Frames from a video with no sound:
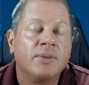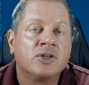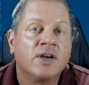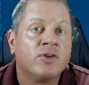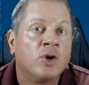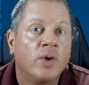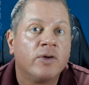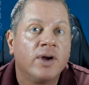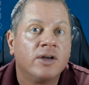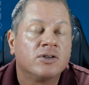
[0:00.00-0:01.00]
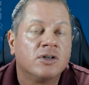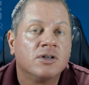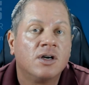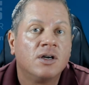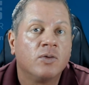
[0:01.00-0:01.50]
Make sure you have NOAA weather radio
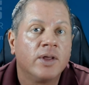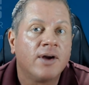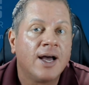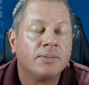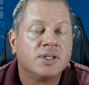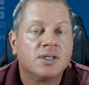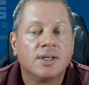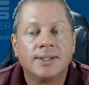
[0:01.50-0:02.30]
turned on, weather apps.